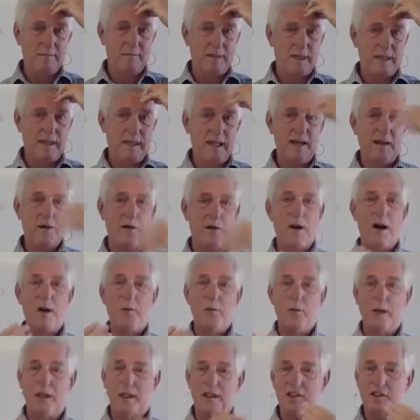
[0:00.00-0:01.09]
And later on,
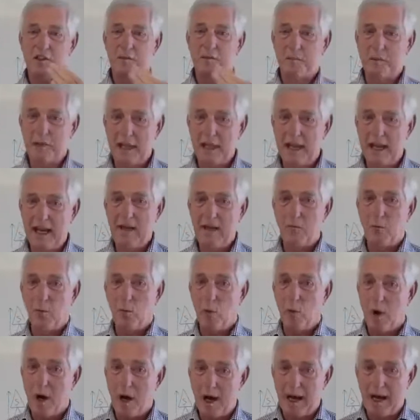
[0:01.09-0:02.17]
we'll explain
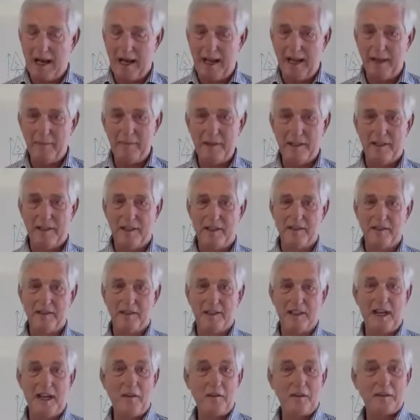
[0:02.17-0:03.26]
why, because
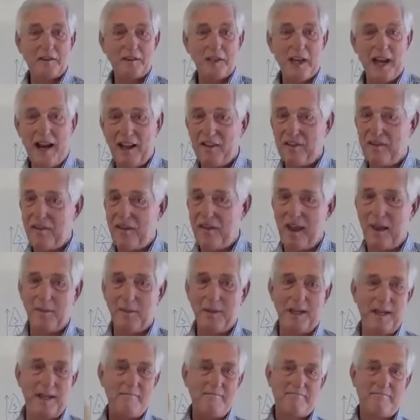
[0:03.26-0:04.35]
the other side of the
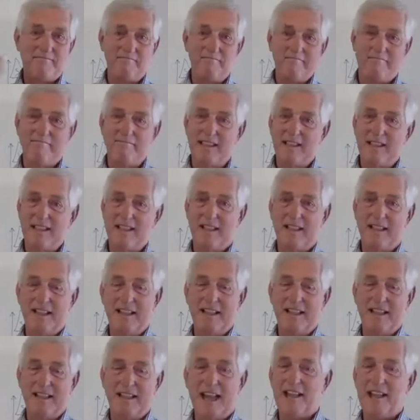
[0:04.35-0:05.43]
family,
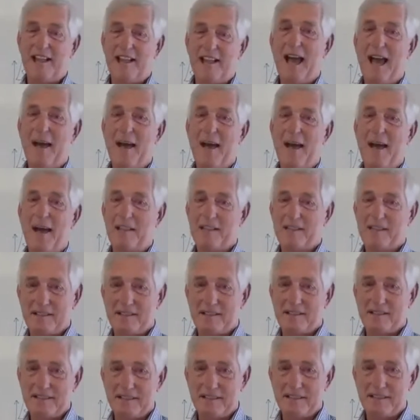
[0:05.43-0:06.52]
it has
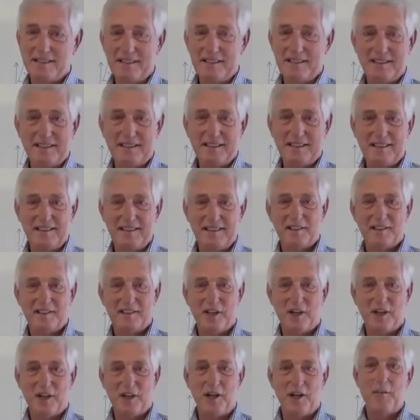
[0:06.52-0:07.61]
habits. It's
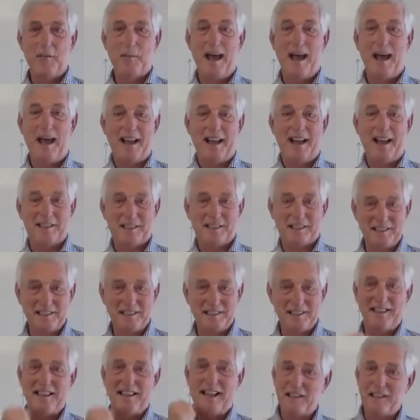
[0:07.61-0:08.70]
called the past.
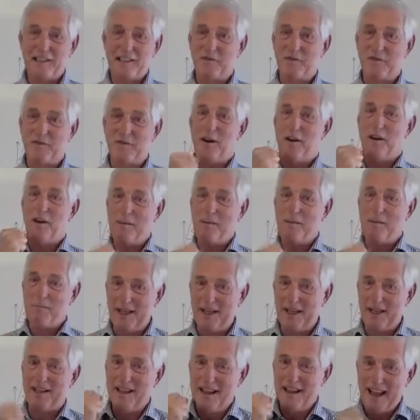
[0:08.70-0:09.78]
It has very
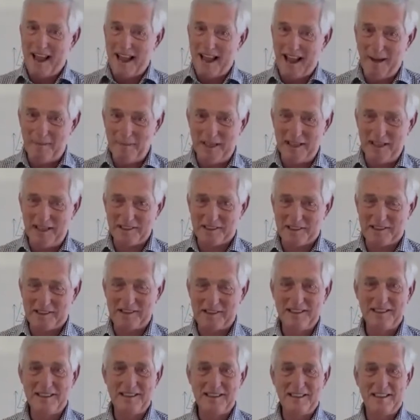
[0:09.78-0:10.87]
big
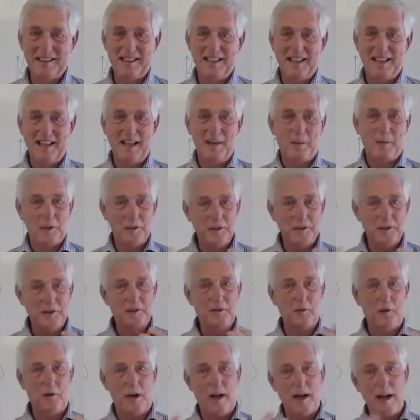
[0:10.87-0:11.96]
habits. And we'll
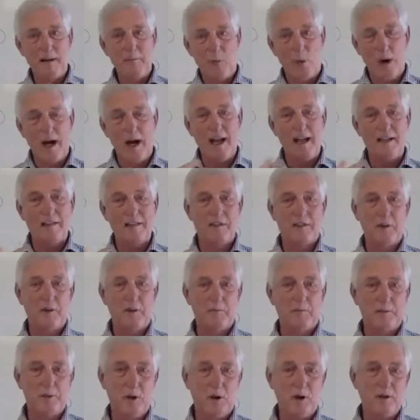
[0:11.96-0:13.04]
describe why it's so
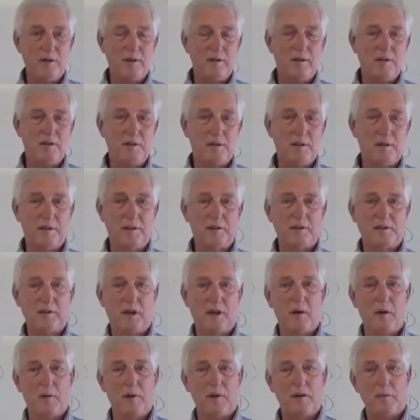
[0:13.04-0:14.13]
important to
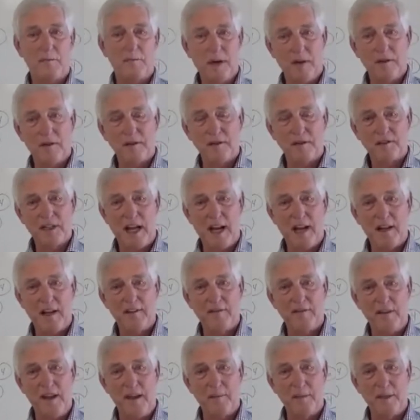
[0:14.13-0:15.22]
start with the mother's side of the
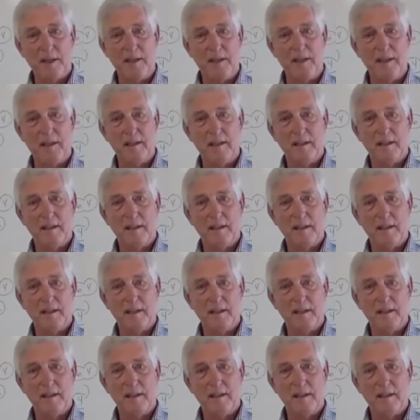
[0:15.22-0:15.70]
family,